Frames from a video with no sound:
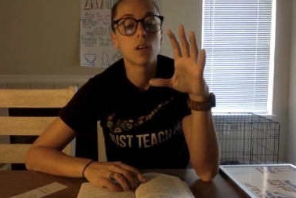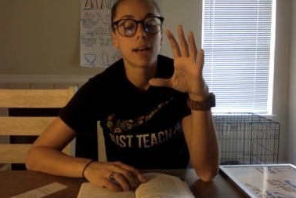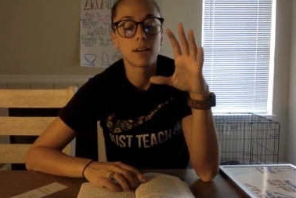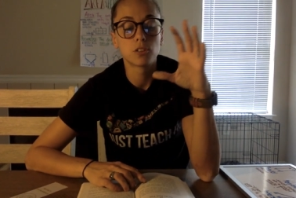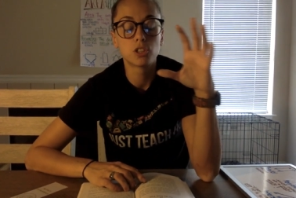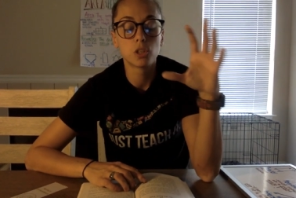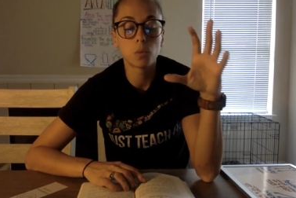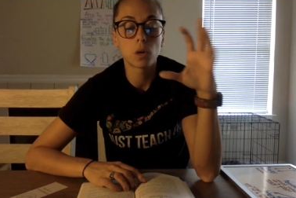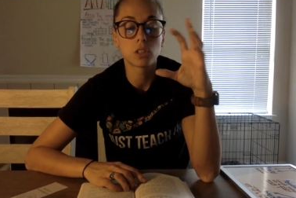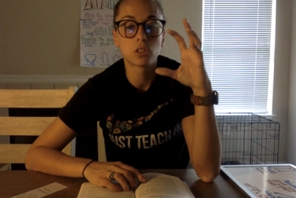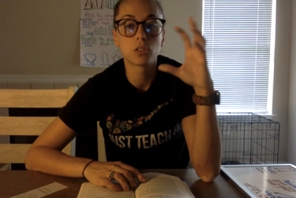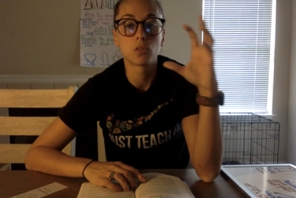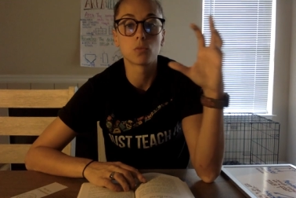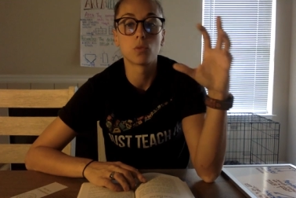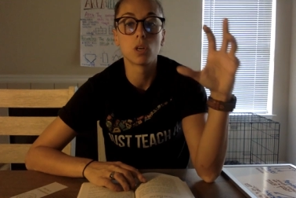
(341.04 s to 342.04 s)
how she
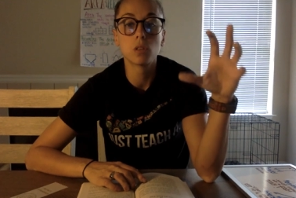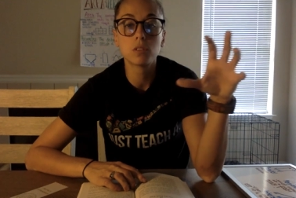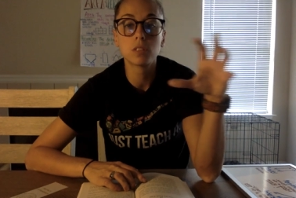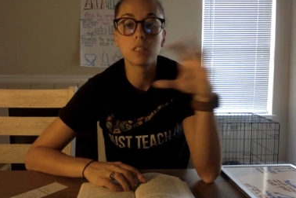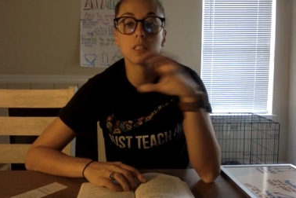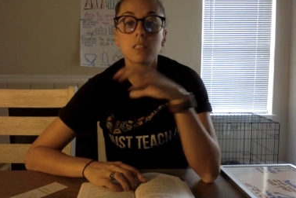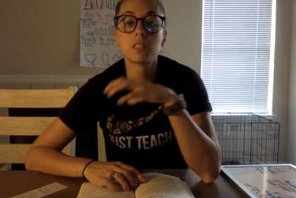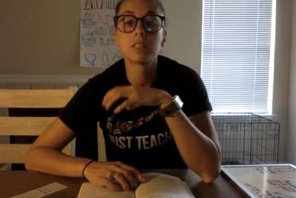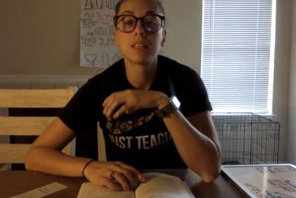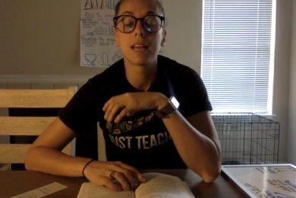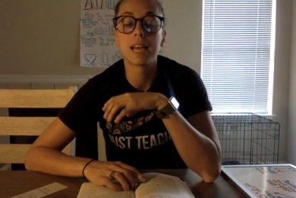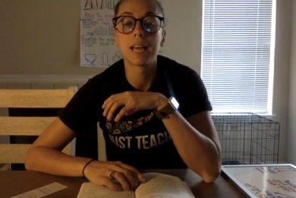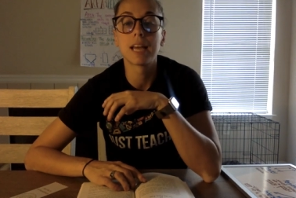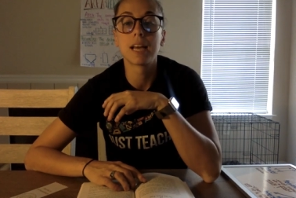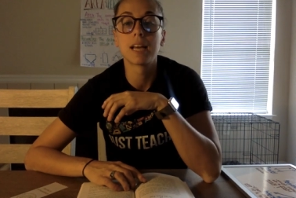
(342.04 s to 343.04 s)
watched the Rosens
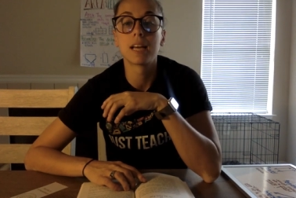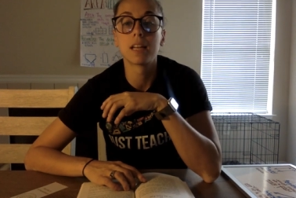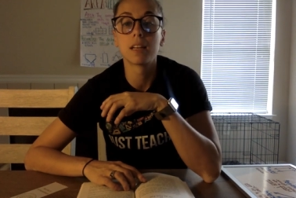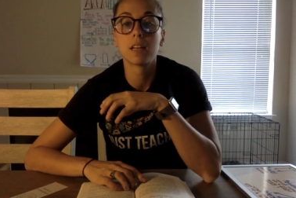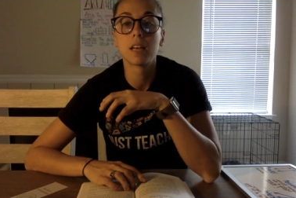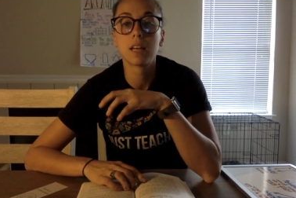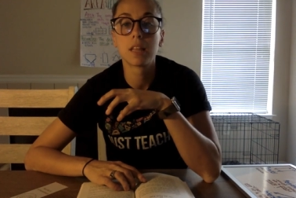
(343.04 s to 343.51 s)
and